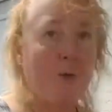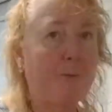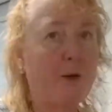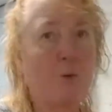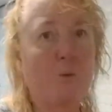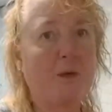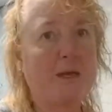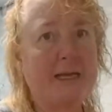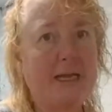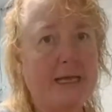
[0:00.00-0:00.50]

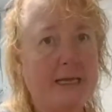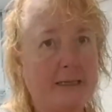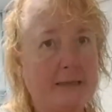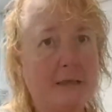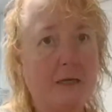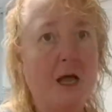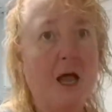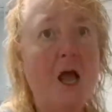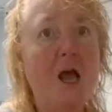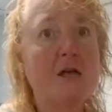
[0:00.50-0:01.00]
but we
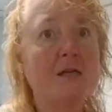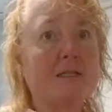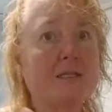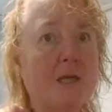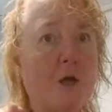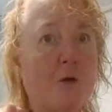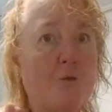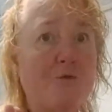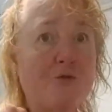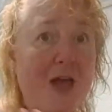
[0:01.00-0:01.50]
didn't.
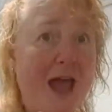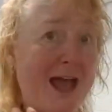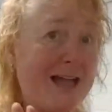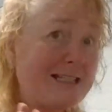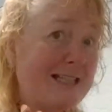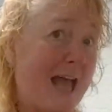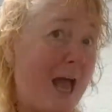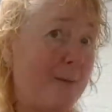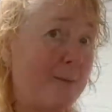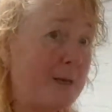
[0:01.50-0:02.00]
So
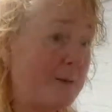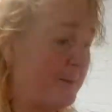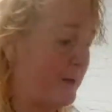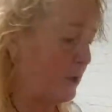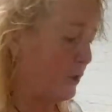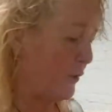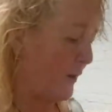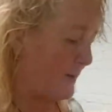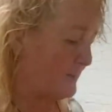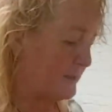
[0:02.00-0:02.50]
that's how many
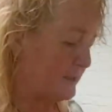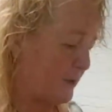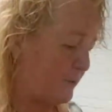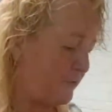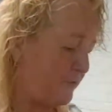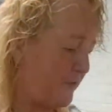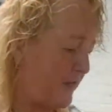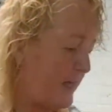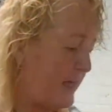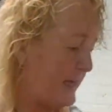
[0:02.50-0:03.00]
milligrams. So
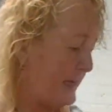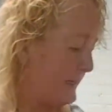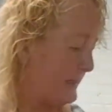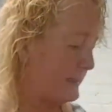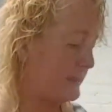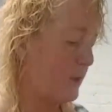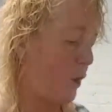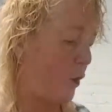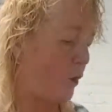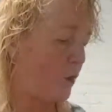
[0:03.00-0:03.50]

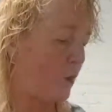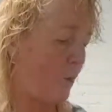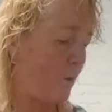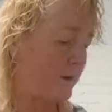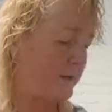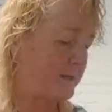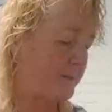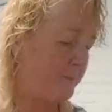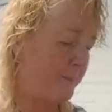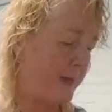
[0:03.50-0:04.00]
these are
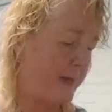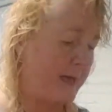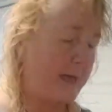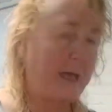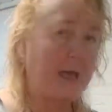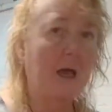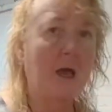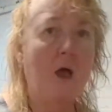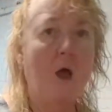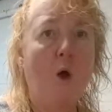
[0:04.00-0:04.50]
going to
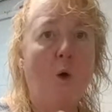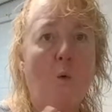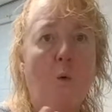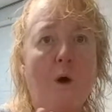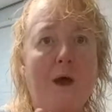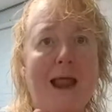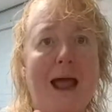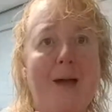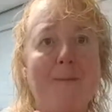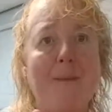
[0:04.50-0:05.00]
be
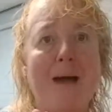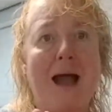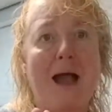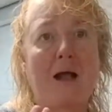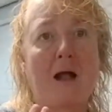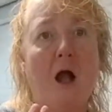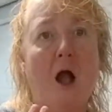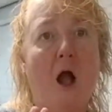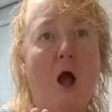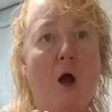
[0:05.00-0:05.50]
what I
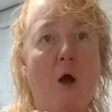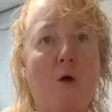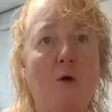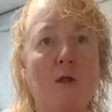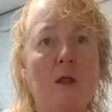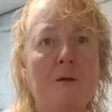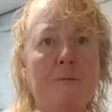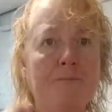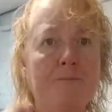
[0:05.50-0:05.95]
might call